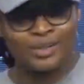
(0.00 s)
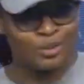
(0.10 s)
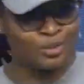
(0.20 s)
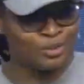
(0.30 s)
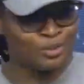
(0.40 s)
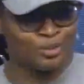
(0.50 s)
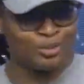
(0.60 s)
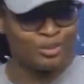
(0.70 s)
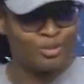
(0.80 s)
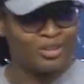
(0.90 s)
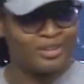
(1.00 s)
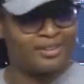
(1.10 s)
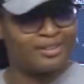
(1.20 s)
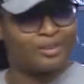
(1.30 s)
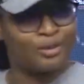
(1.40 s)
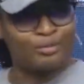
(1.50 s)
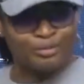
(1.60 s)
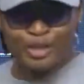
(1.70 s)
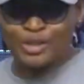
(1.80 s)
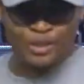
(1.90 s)
to
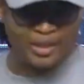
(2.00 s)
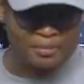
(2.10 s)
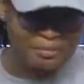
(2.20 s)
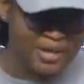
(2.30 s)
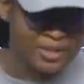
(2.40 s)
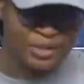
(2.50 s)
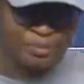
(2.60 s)
convince you that math is